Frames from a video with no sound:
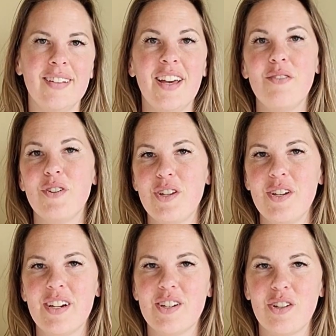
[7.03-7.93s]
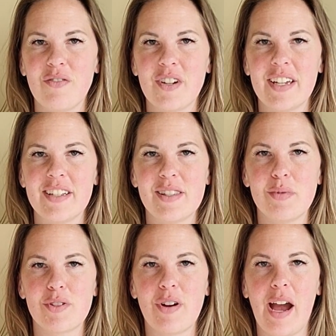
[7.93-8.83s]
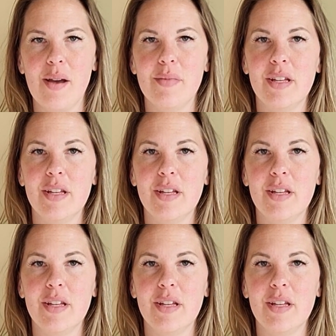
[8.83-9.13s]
If you're new here, don't forget to subscribe.